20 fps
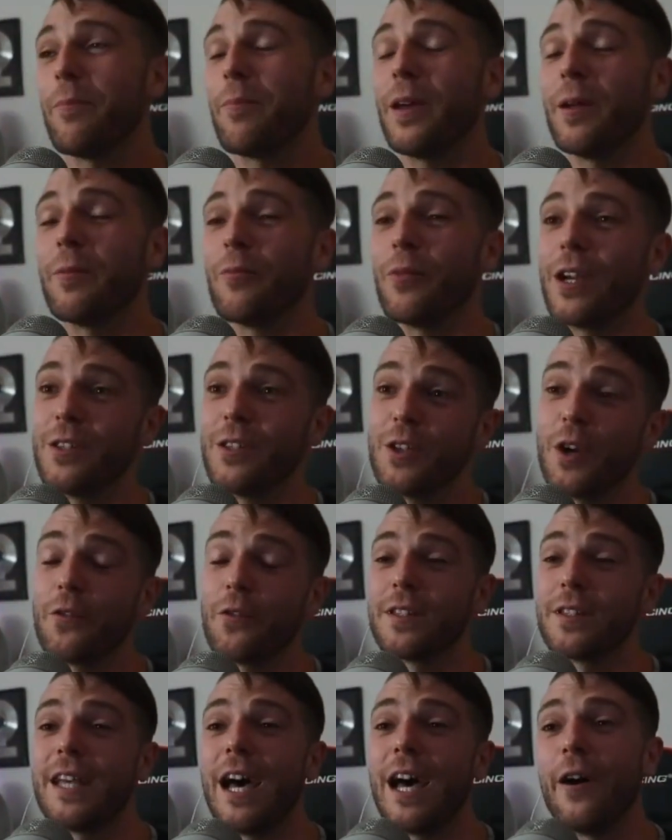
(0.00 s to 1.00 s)
brings over
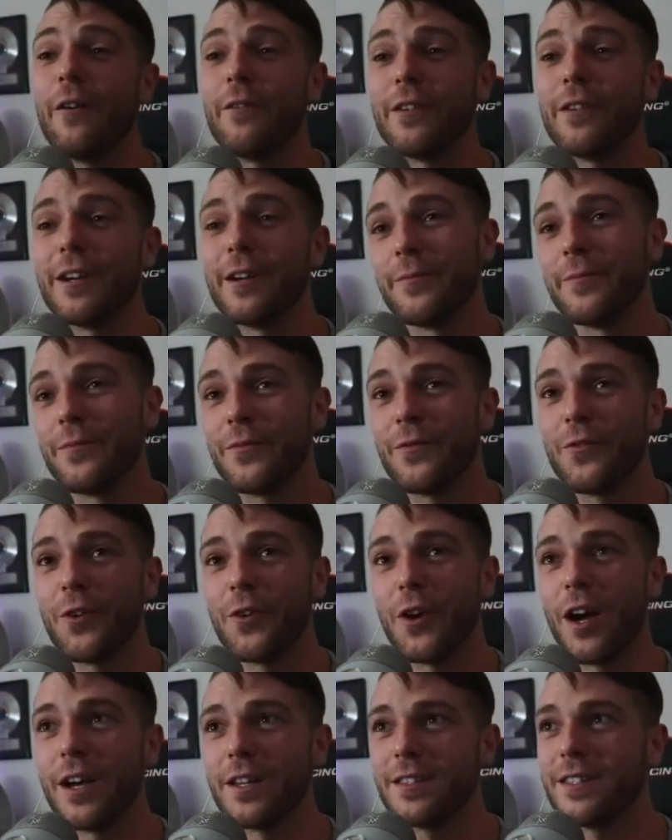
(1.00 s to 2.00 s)
salvia for
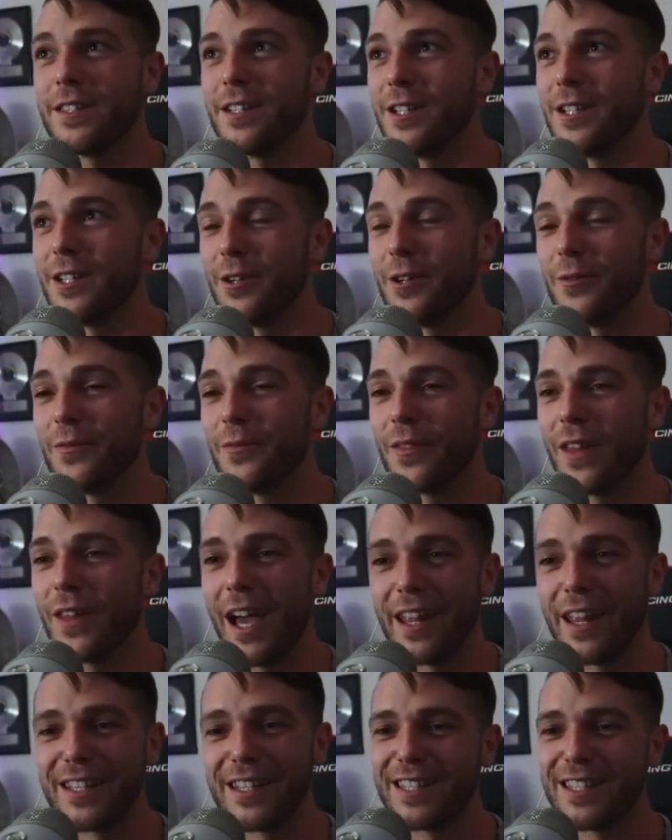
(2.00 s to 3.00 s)
us to do. And
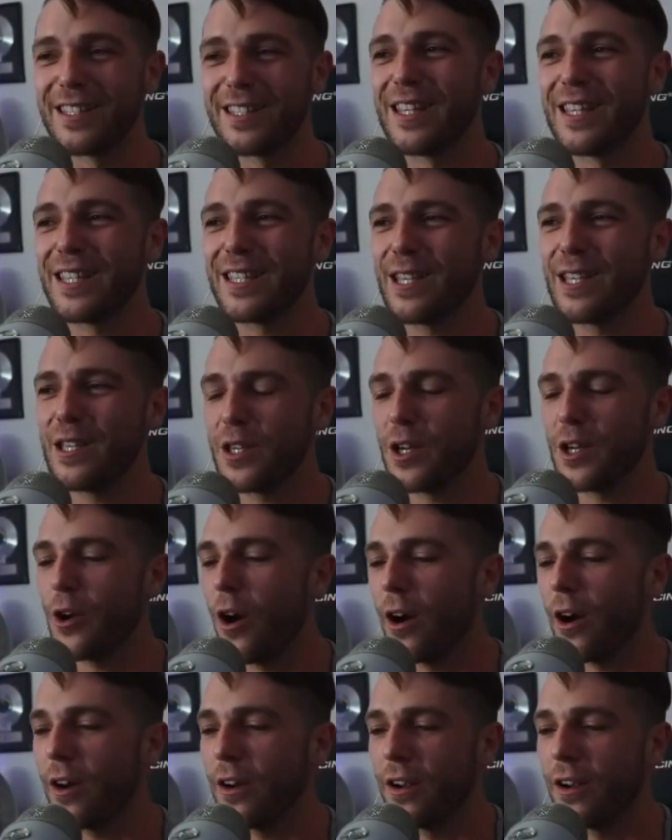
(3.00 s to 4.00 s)
this is at
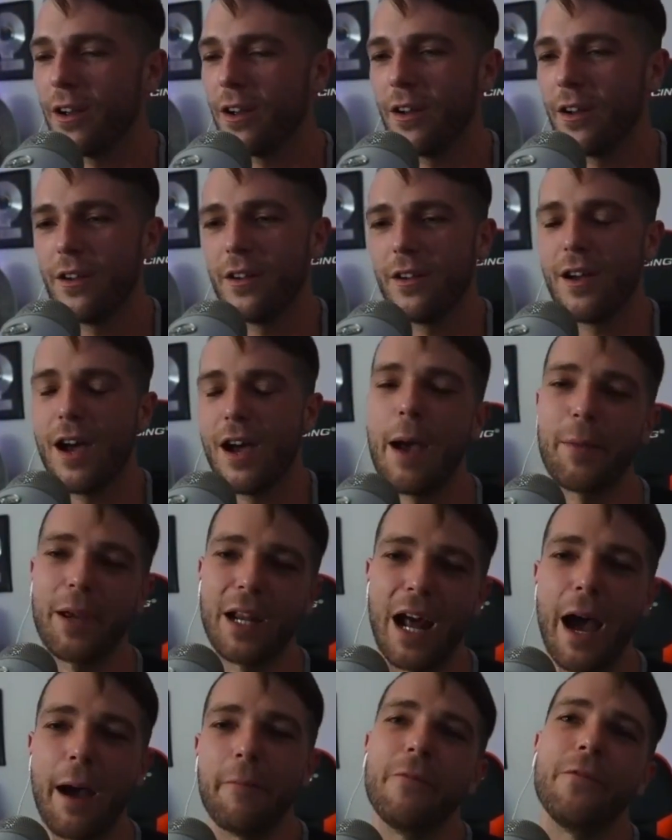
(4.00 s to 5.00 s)
our, I mean,
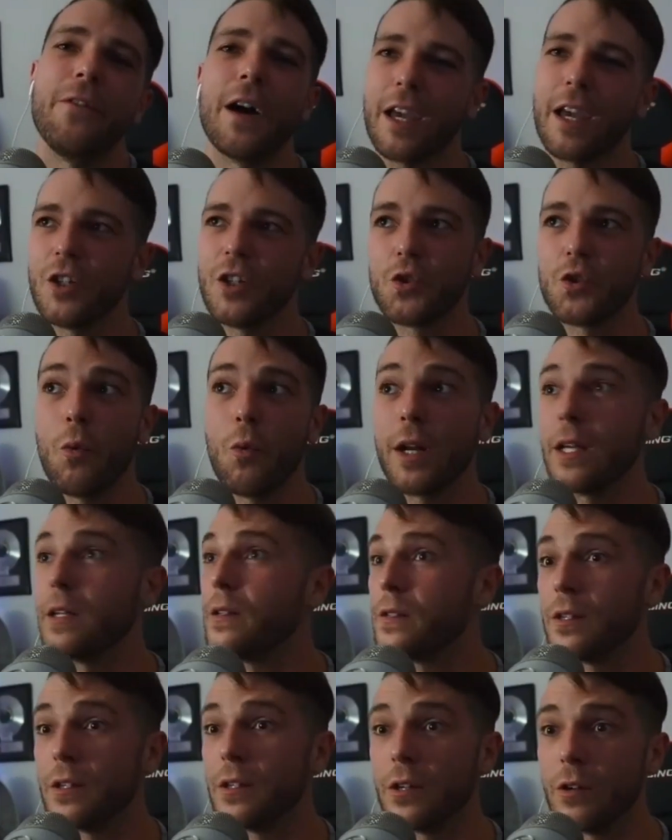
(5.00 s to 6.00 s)
I'm fucking
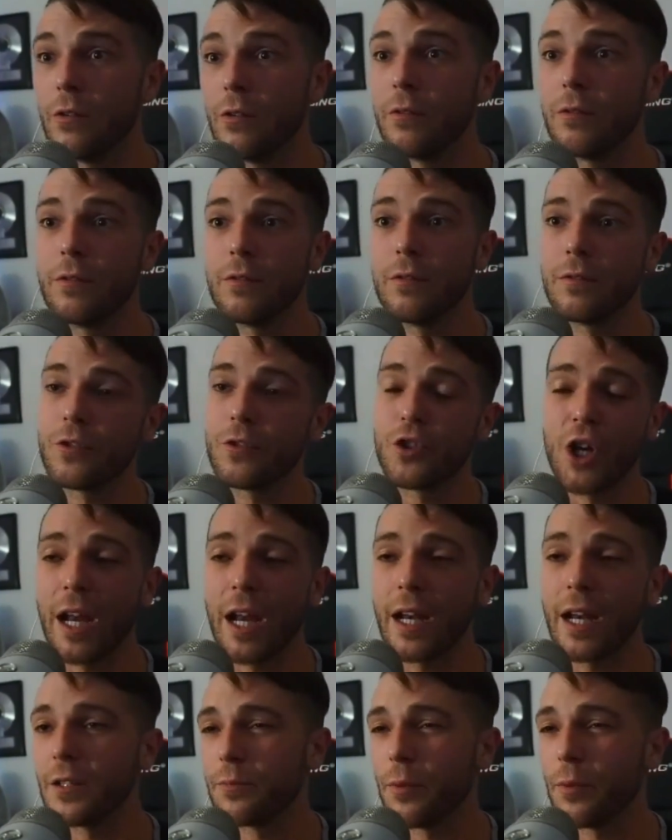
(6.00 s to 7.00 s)
22.
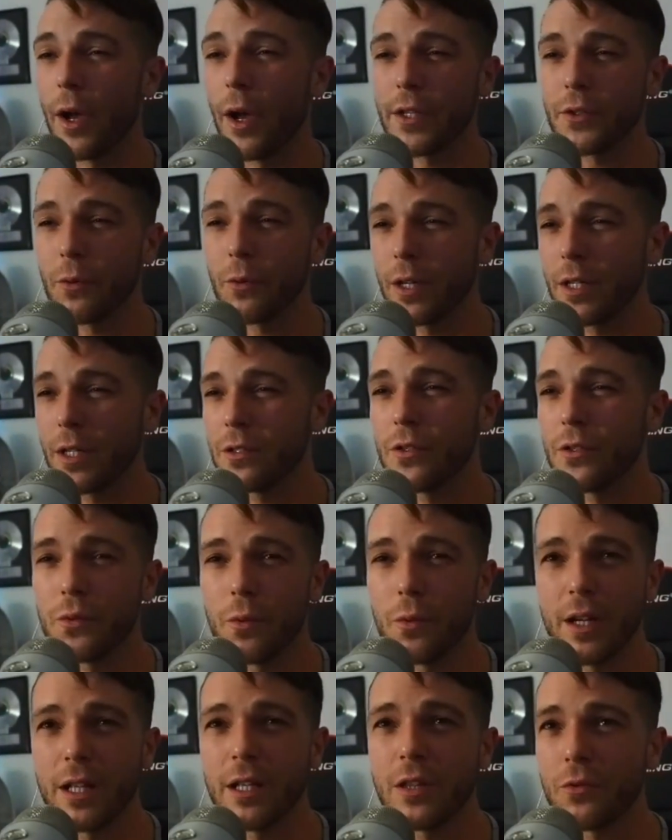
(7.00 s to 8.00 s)
Cheney's probably 22,
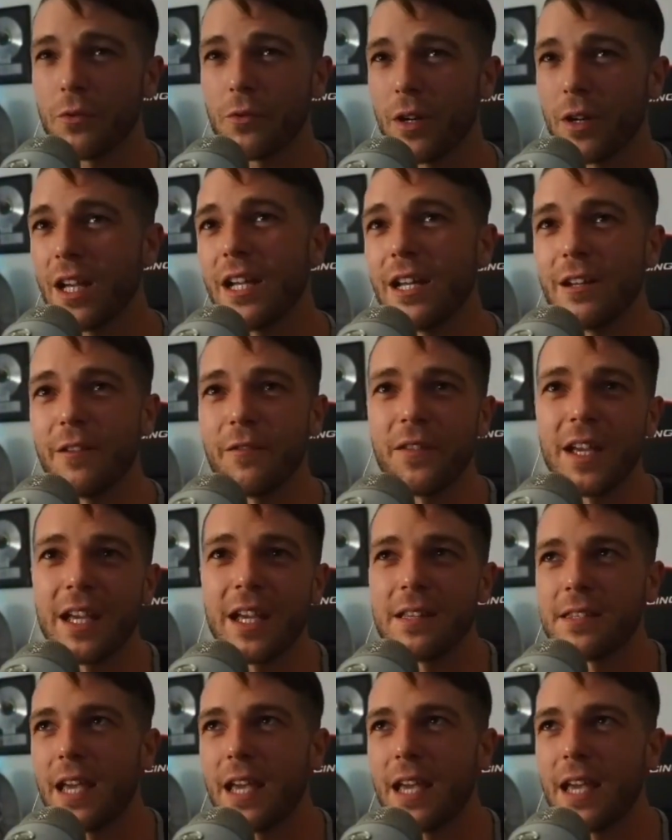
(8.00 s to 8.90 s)
23. Navene's like